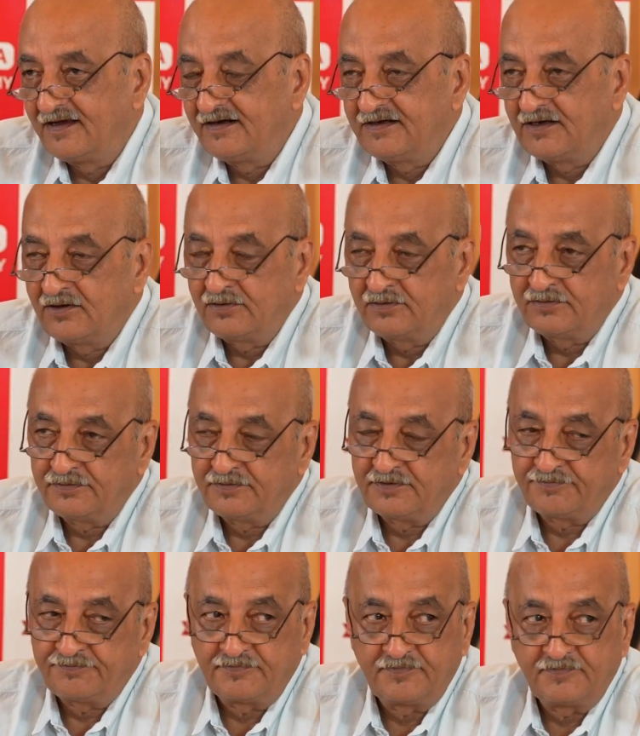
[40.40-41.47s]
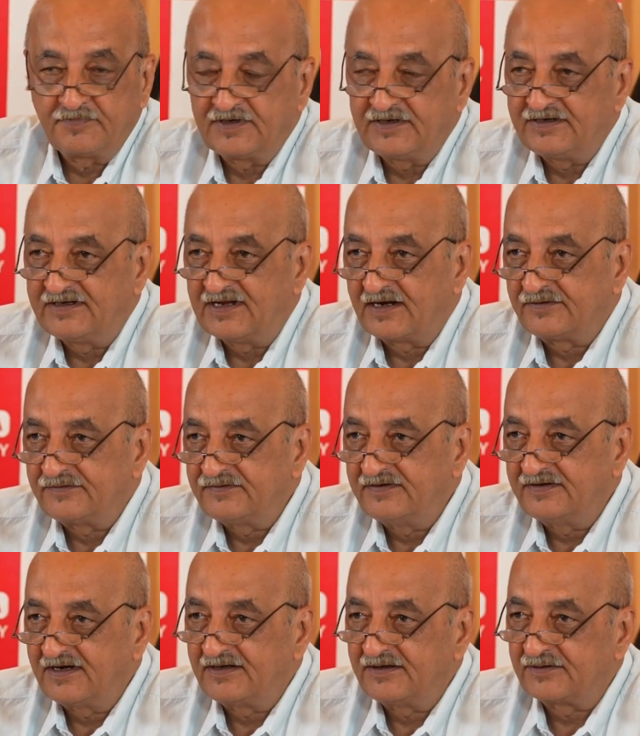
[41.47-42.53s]
And now
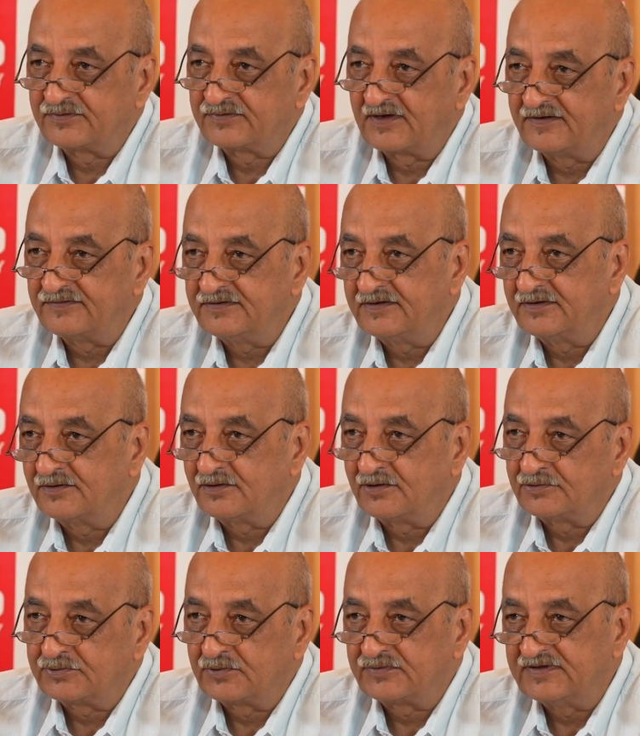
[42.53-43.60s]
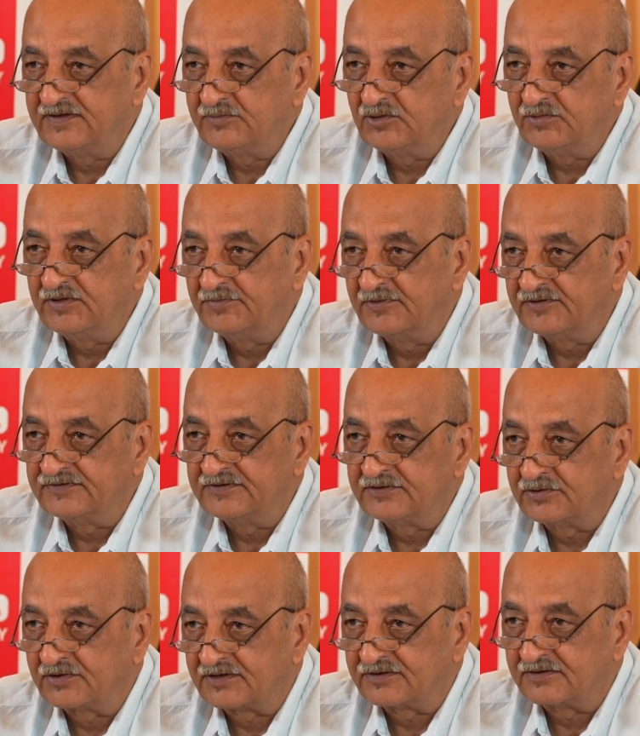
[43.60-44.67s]
dancing and exercising also seem to be merging
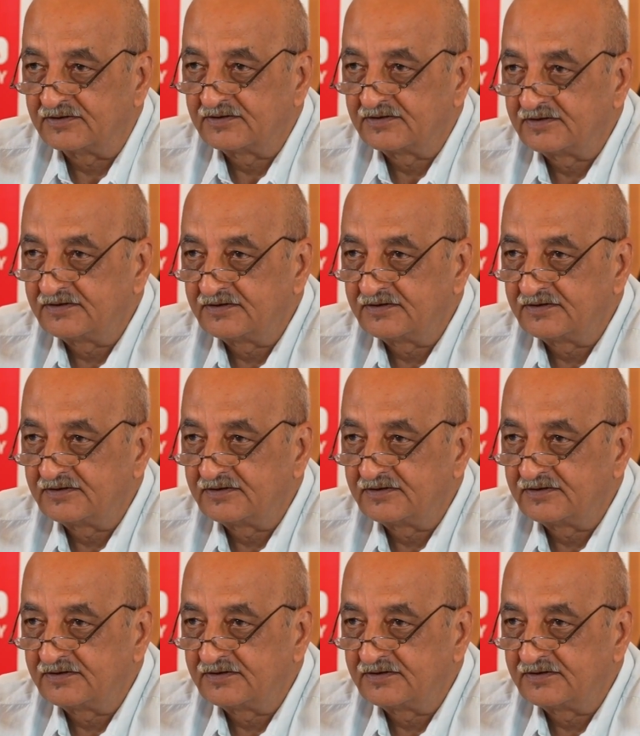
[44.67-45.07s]
together.